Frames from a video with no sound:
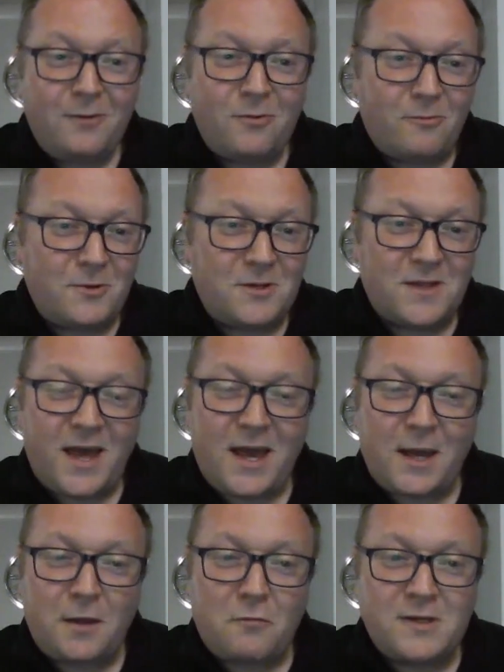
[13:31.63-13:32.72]
We're in the
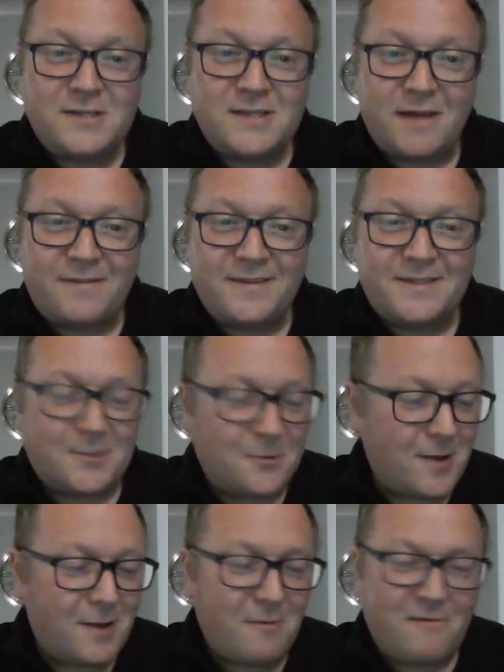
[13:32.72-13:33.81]
high 3.7, so
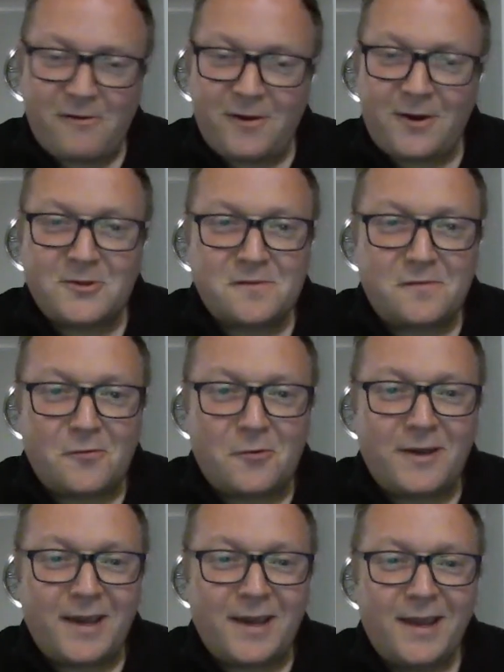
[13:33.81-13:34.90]
we're very close to
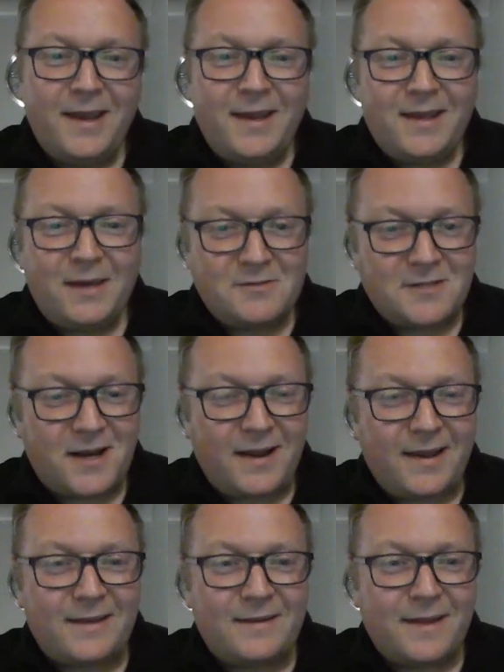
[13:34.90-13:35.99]
4K. Give us a
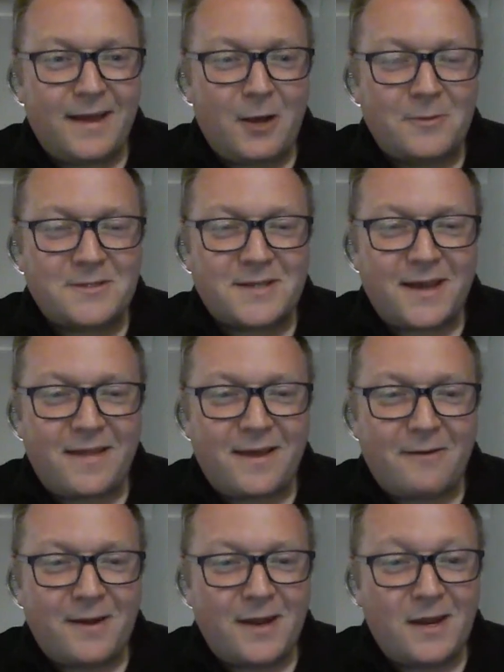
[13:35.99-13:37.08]
click and help us get
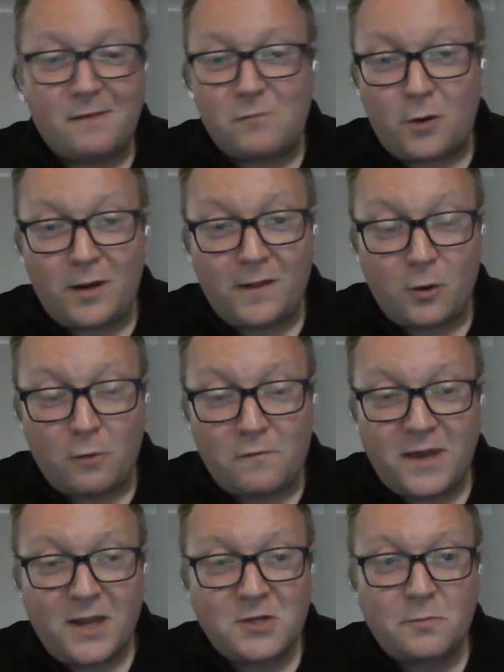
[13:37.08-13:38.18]
there. And if you want to hit the
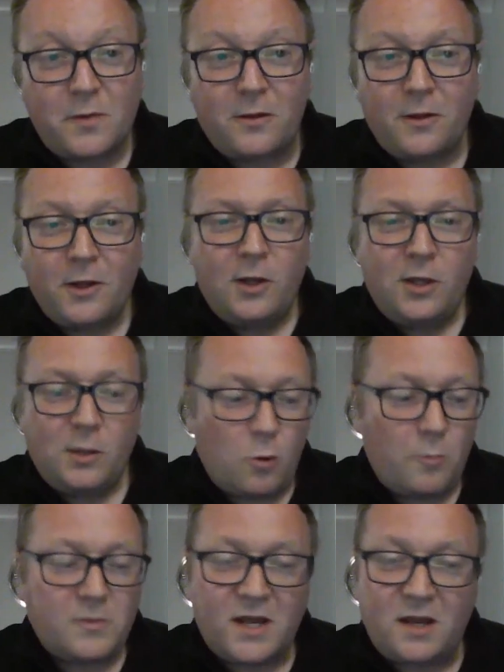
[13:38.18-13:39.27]
notification bell, you
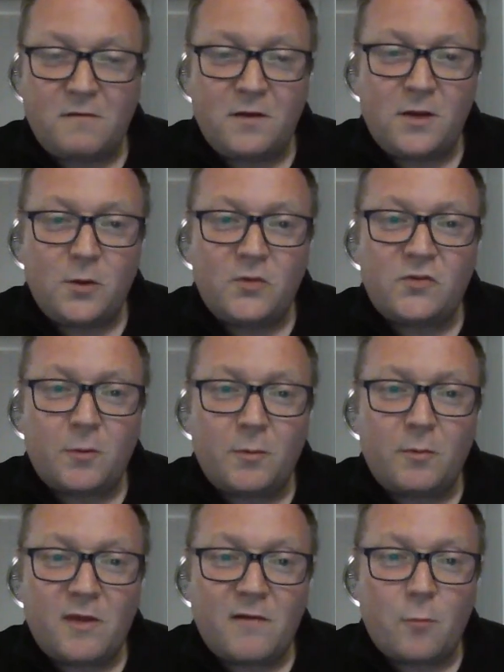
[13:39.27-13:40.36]
won't miss any videos coming
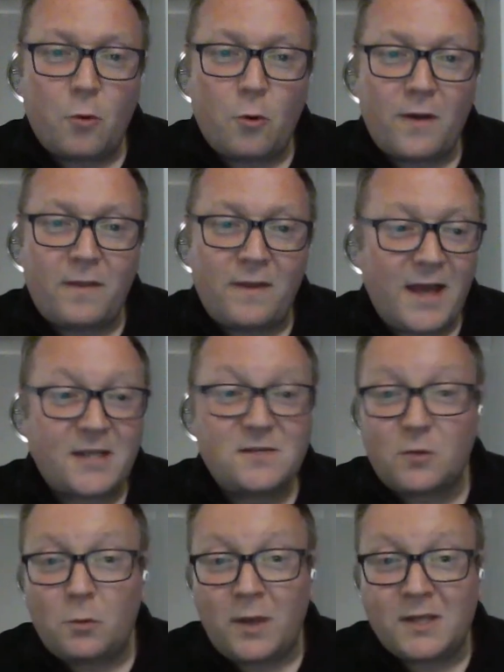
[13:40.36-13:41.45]
with Evermore in the next
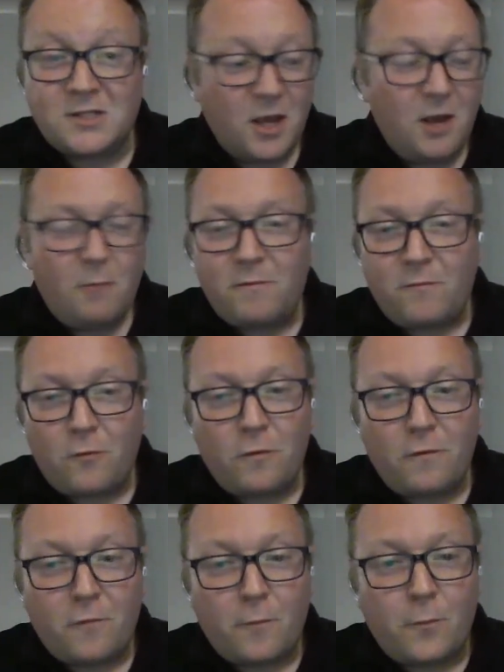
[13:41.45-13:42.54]
few weeks before
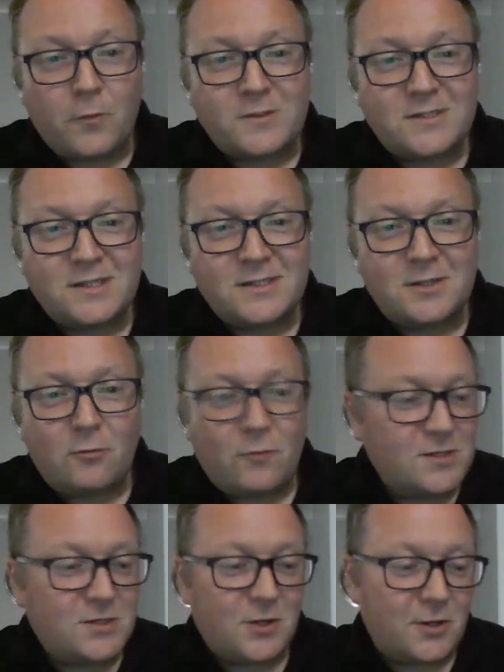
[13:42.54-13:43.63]
the football season
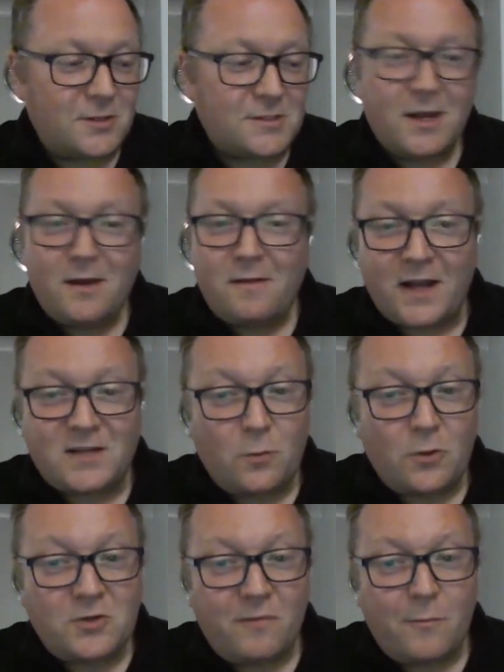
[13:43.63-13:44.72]
returns. Thanks for
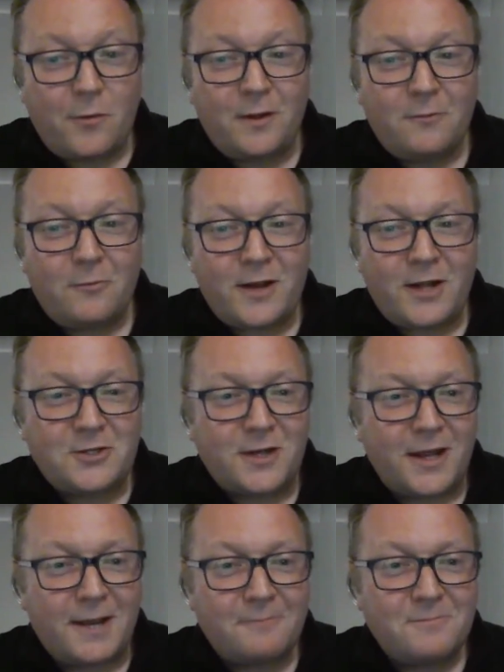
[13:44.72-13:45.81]
watching, everybody. We'll catch you
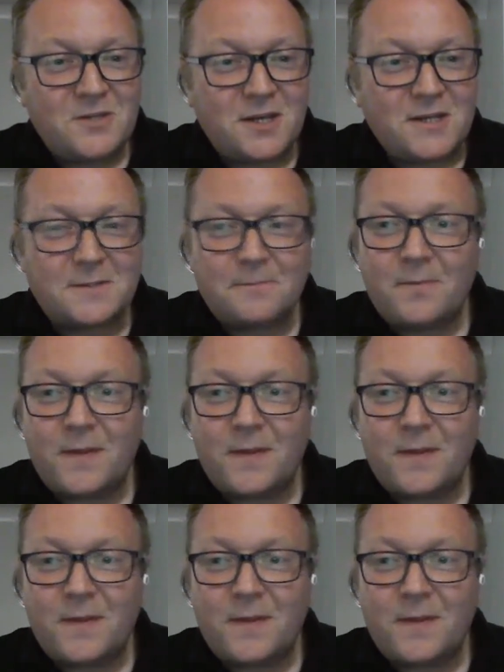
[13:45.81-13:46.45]
later. Cheers.